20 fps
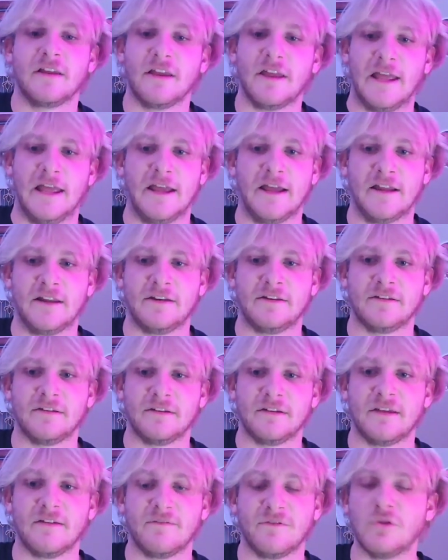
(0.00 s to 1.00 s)
and
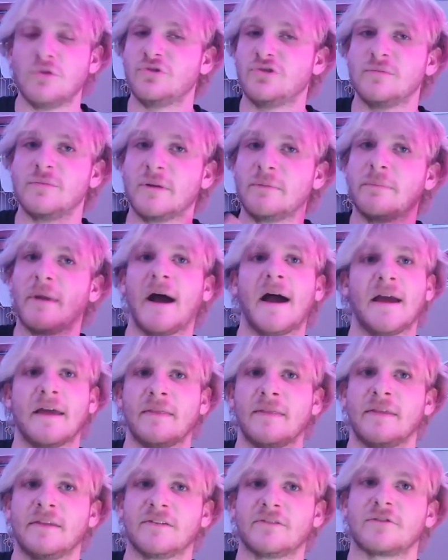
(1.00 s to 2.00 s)
if you should be
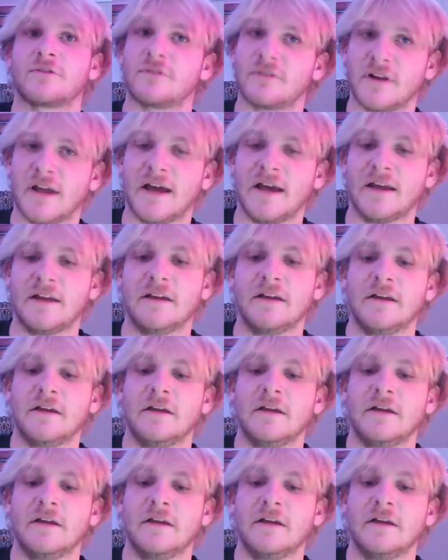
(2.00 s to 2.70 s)
buying this or not.